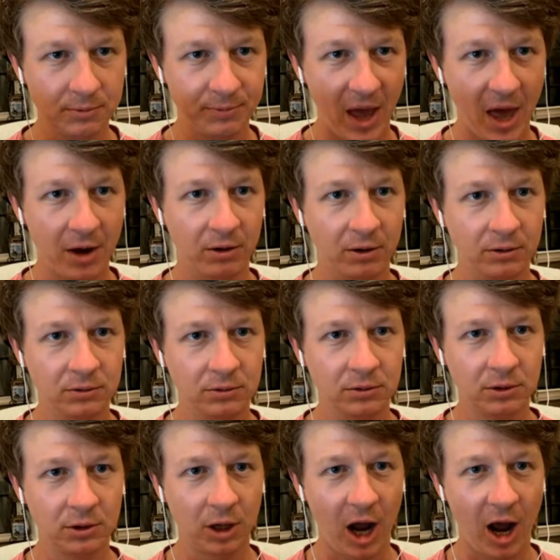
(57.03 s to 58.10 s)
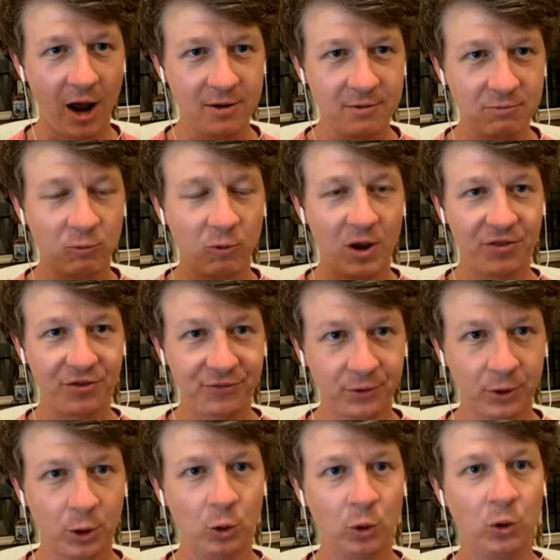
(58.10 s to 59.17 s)
battle i went
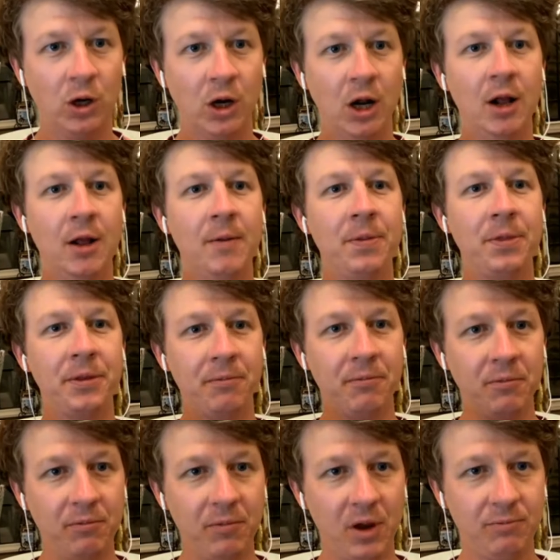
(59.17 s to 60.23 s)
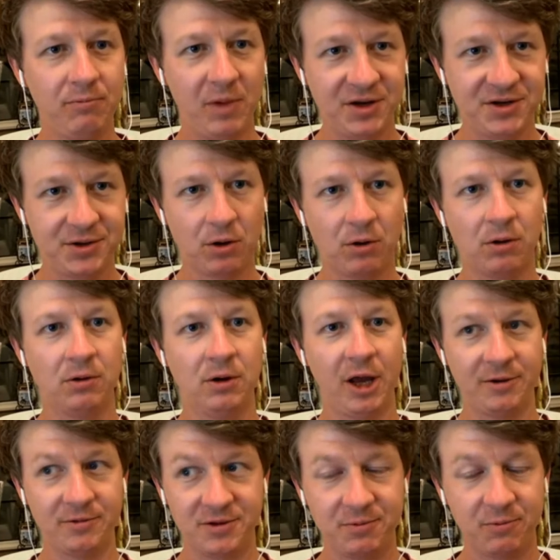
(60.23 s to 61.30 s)
through mental
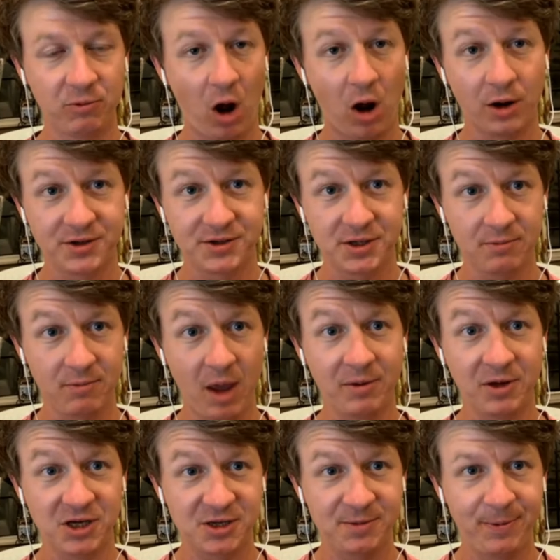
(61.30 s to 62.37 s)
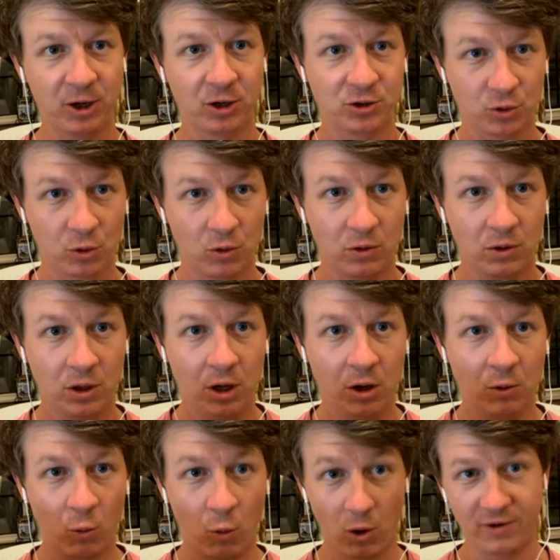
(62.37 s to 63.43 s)
and honestly maybe spiritual
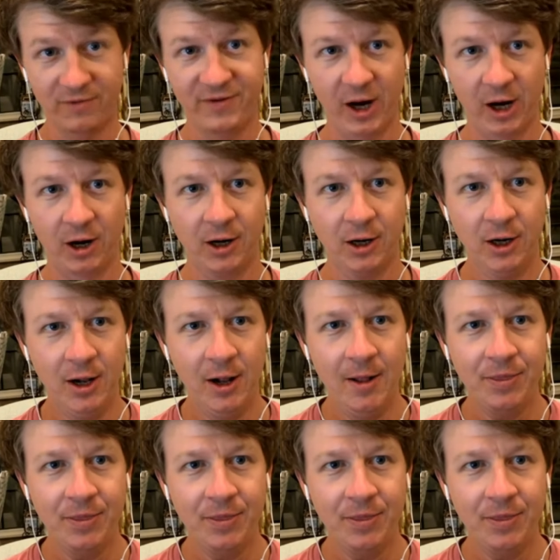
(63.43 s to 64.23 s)
warfare